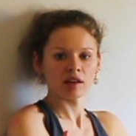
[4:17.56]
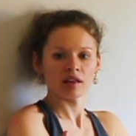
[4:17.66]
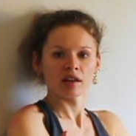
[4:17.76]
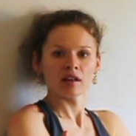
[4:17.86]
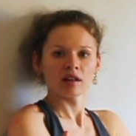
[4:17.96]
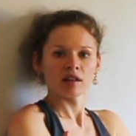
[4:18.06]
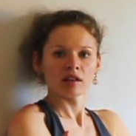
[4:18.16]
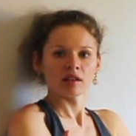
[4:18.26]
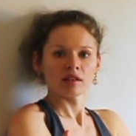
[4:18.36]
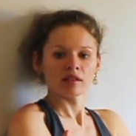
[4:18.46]

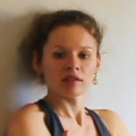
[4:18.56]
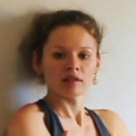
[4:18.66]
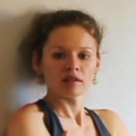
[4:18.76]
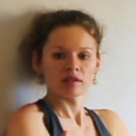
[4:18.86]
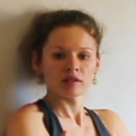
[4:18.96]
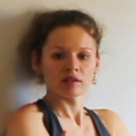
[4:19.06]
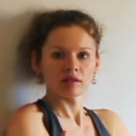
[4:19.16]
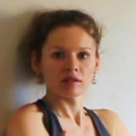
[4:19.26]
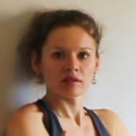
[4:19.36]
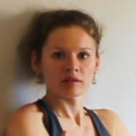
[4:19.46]

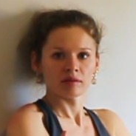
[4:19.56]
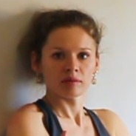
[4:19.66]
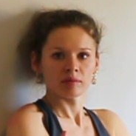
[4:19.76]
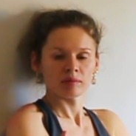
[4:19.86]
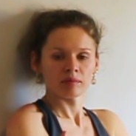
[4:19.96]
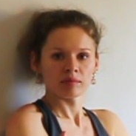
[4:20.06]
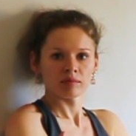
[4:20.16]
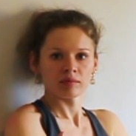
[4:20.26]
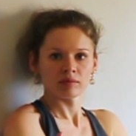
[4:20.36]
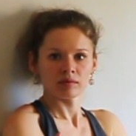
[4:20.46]

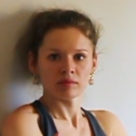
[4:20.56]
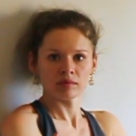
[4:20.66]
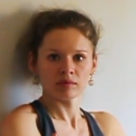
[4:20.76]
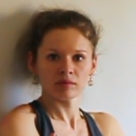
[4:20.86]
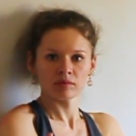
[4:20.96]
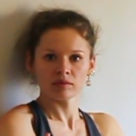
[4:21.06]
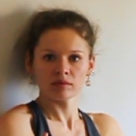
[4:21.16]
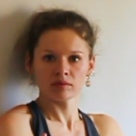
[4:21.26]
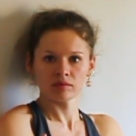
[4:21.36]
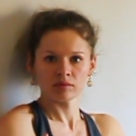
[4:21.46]

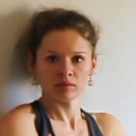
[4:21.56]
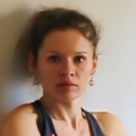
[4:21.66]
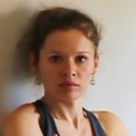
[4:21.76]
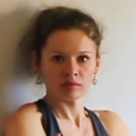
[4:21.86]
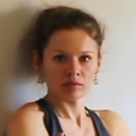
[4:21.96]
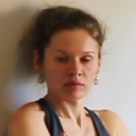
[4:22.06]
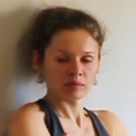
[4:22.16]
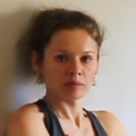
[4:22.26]
Nobody speaks.